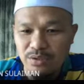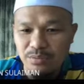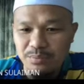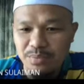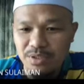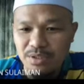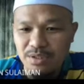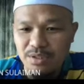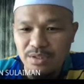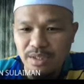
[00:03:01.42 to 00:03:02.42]

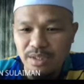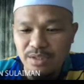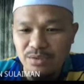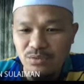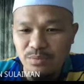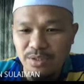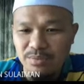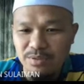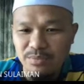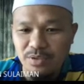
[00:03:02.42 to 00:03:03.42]
P and Q must
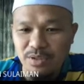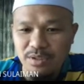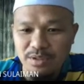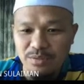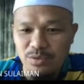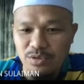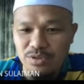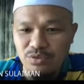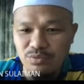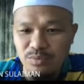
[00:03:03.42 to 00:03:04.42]
be
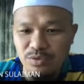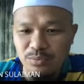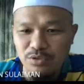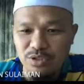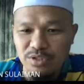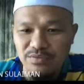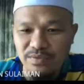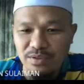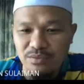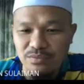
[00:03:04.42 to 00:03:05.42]
assumed to be a positive value.